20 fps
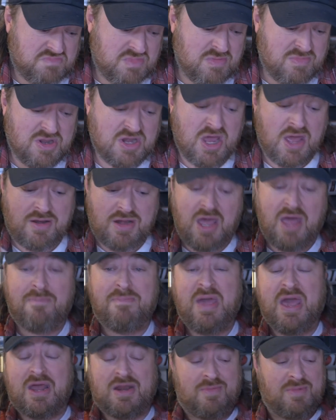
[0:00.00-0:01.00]
I mean, not
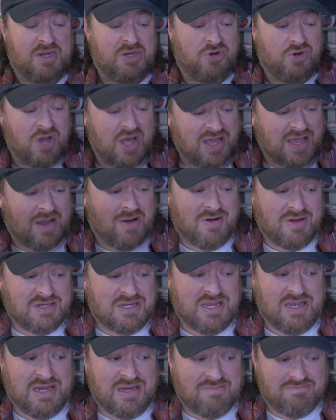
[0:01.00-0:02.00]
not bad. I mean, you're not
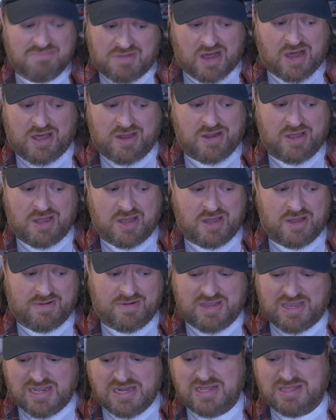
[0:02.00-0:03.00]
guaranteed uh,
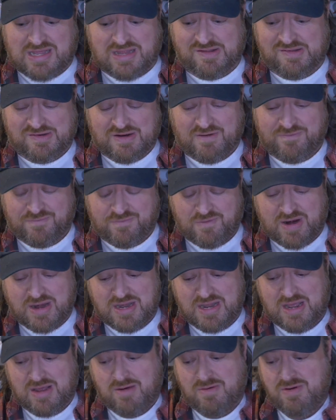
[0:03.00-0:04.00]
uh any of that stuff right
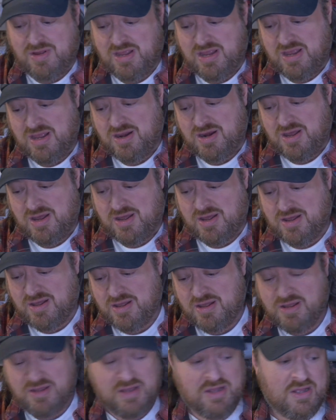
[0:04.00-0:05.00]
now in
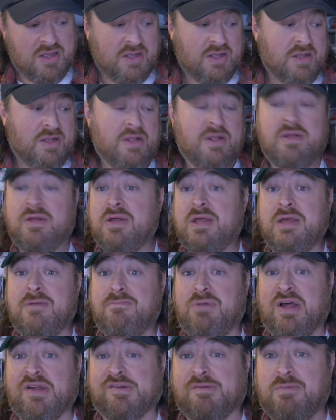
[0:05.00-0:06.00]
uh, in
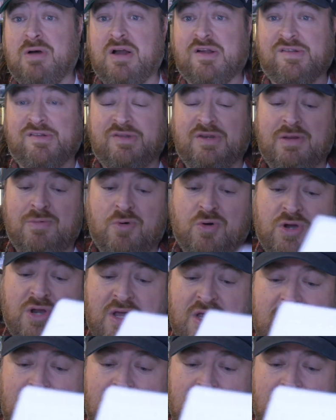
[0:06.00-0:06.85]
blaster boxes anymore. You're not